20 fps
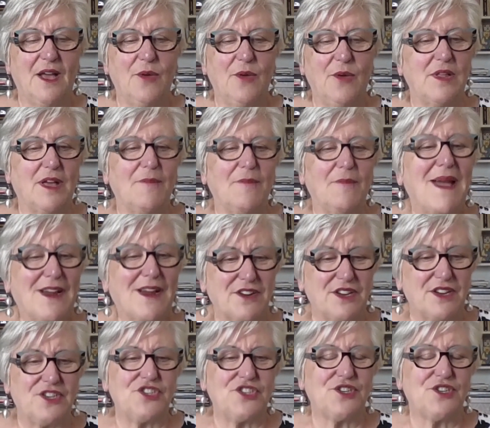well, a
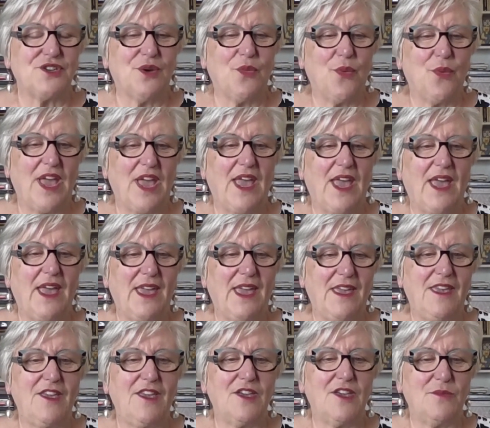marriage where
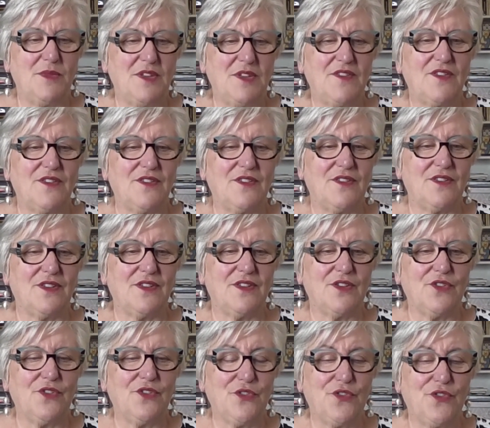he committed
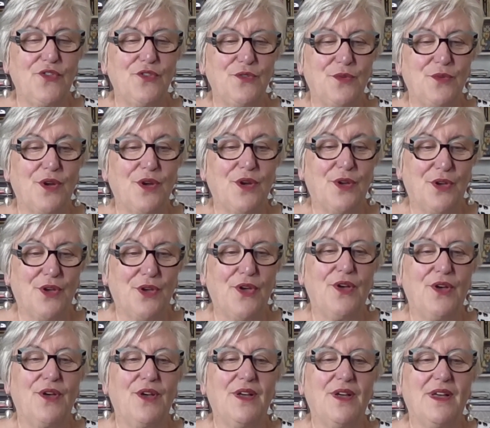to
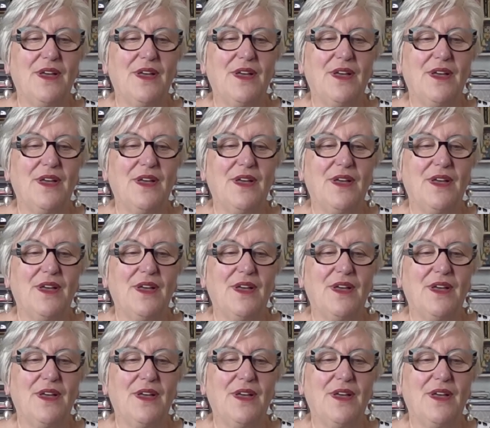her